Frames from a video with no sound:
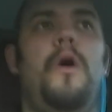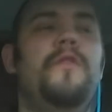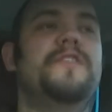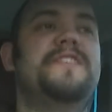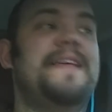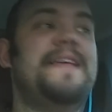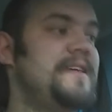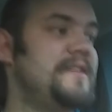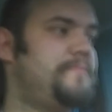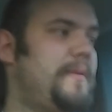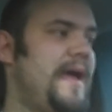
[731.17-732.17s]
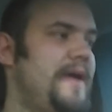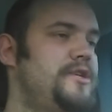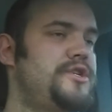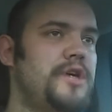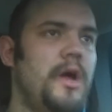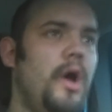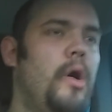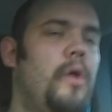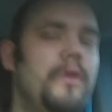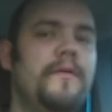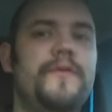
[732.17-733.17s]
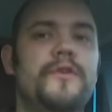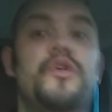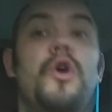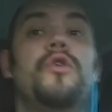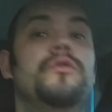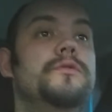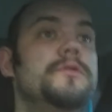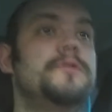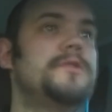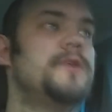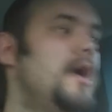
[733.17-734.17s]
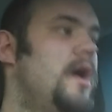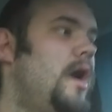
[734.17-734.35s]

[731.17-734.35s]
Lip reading: the settings page, all of your toggles